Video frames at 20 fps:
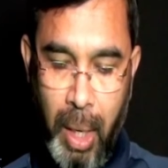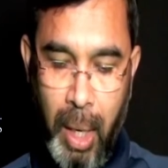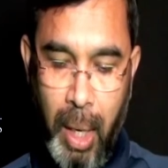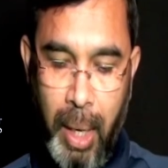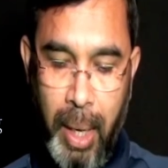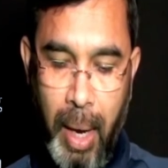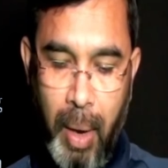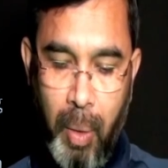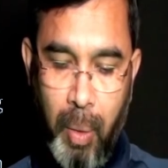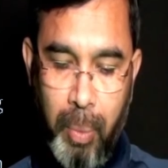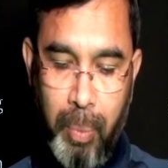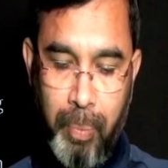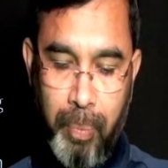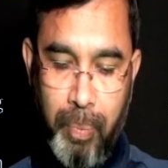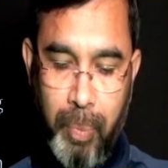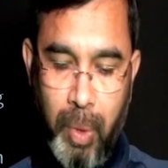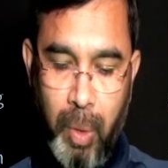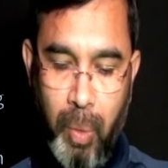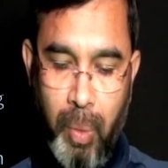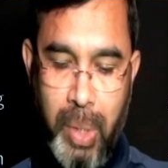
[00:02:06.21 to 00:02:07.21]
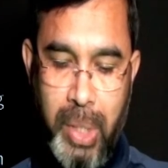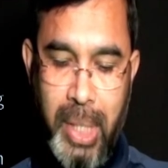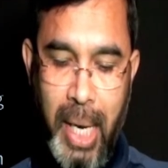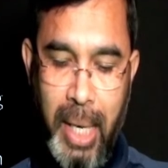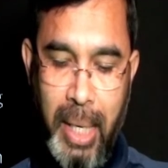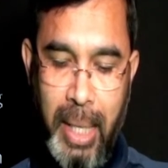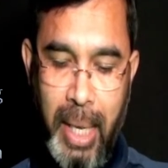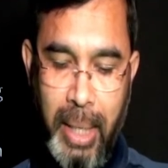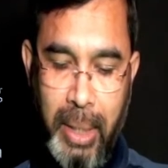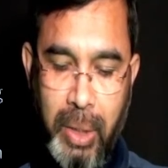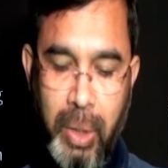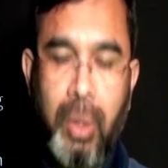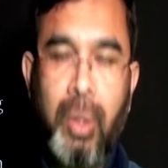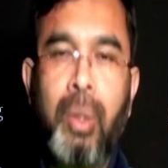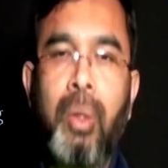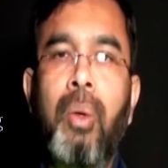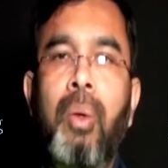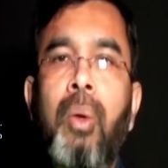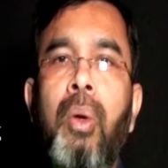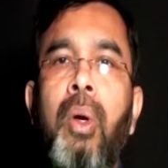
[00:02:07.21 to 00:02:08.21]
Now, we said that
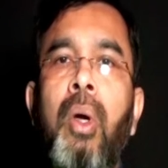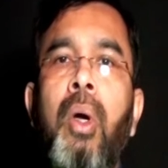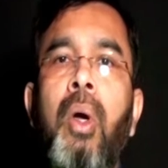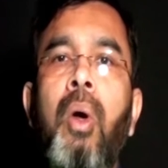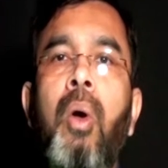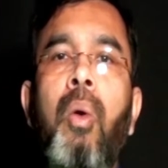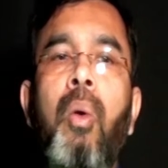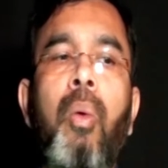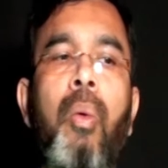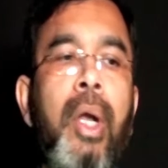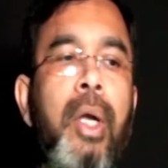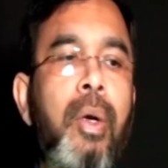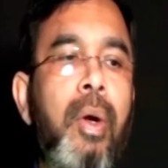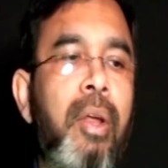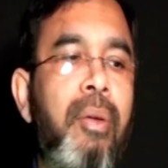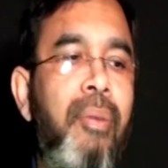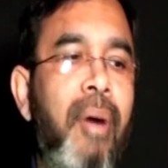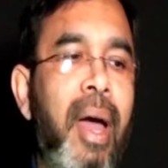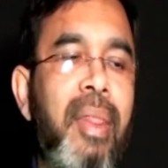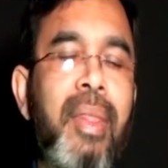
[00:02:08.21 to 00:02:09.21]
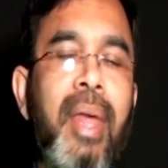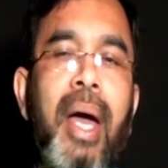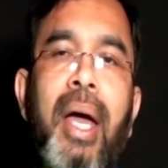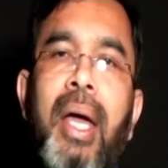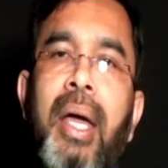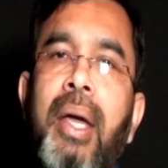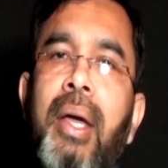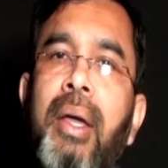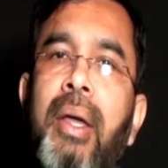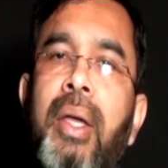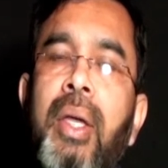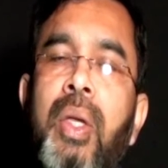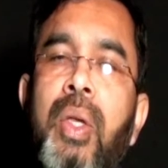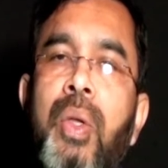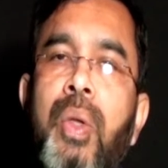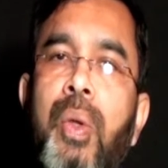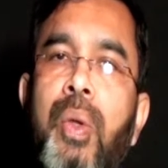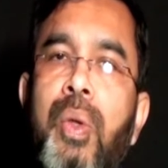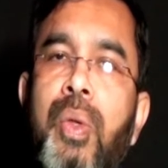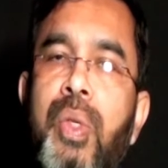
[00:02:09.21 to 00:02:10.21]
we need to define the
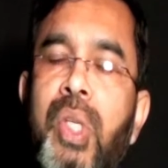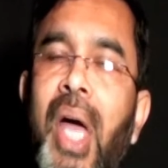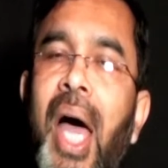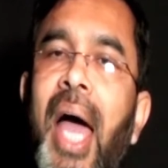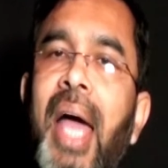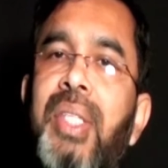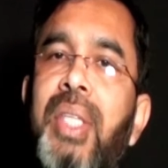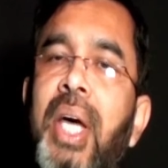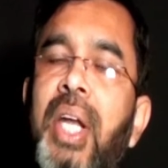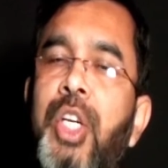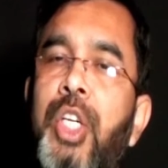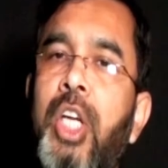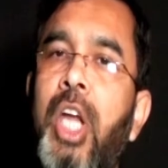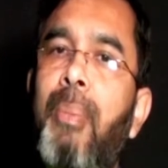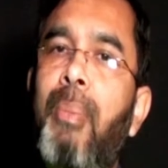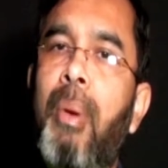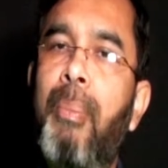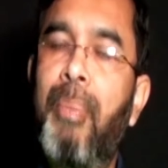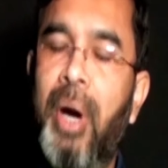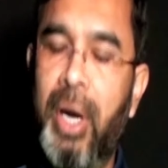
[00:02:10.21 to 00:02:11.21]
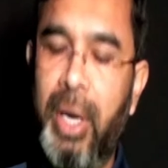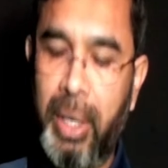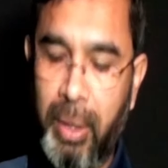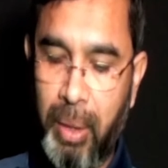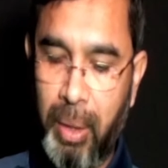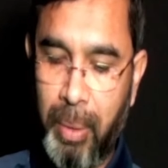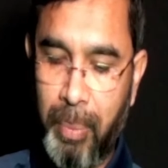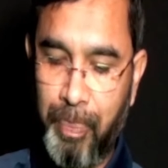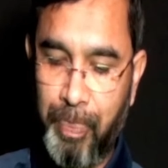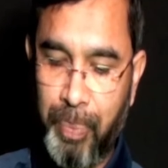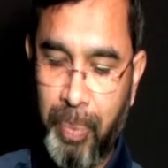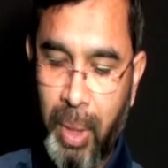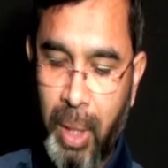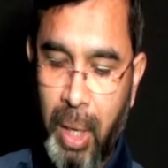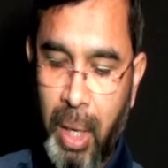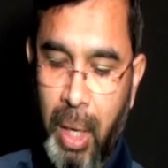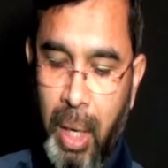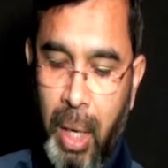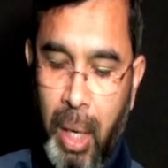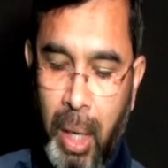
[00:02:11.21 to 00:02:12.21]
size and shape of particle.
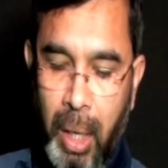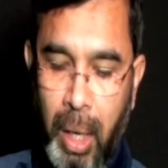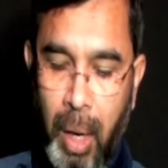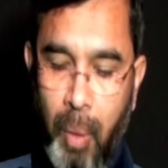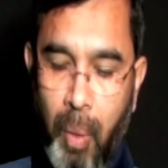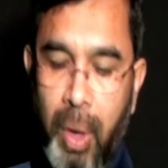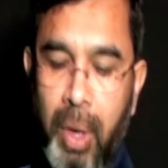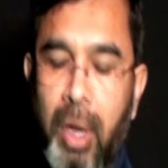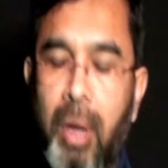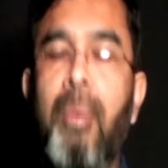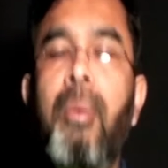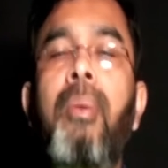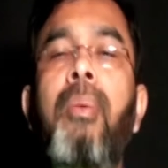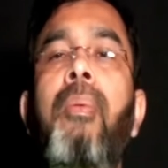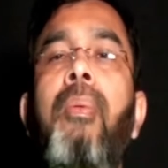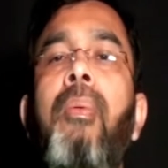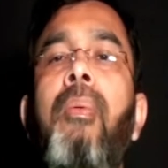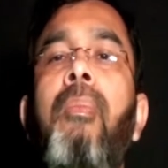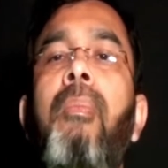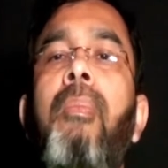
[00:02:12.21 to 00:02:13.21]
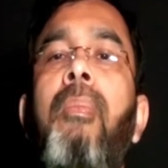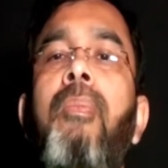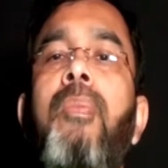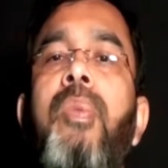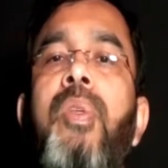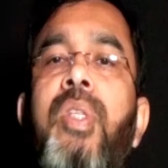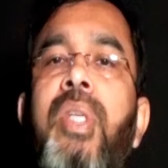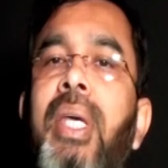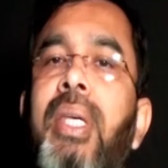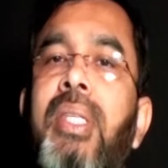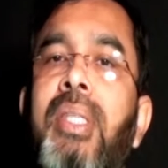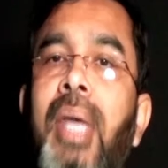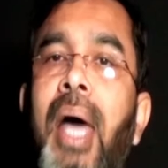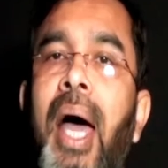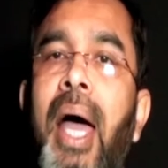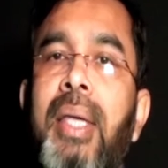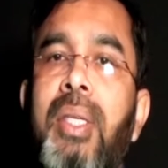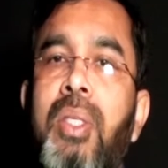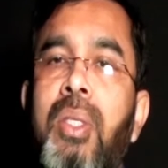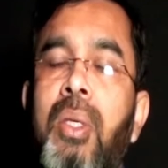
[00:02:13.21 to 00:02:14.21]
Now, when you say
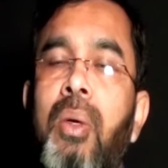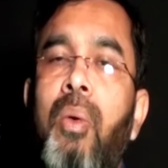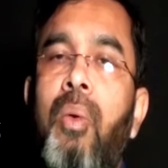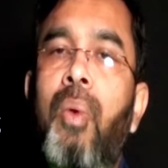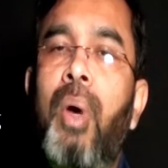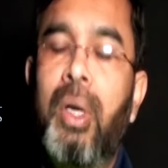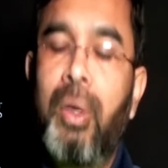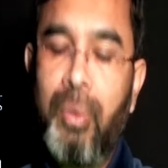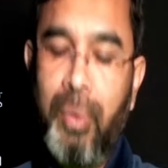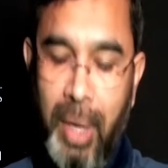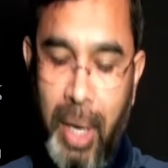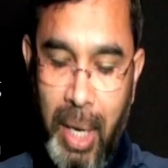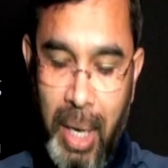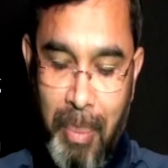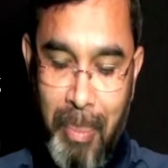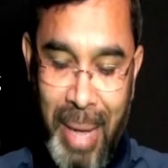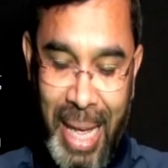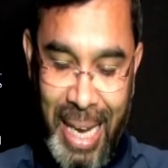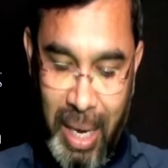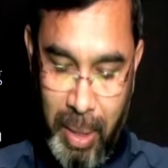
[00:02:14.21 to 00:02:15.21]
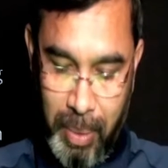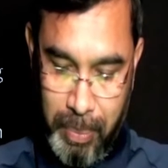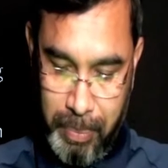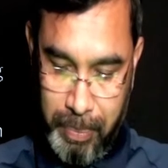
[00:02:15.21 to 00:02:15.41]
size, what do you really mean?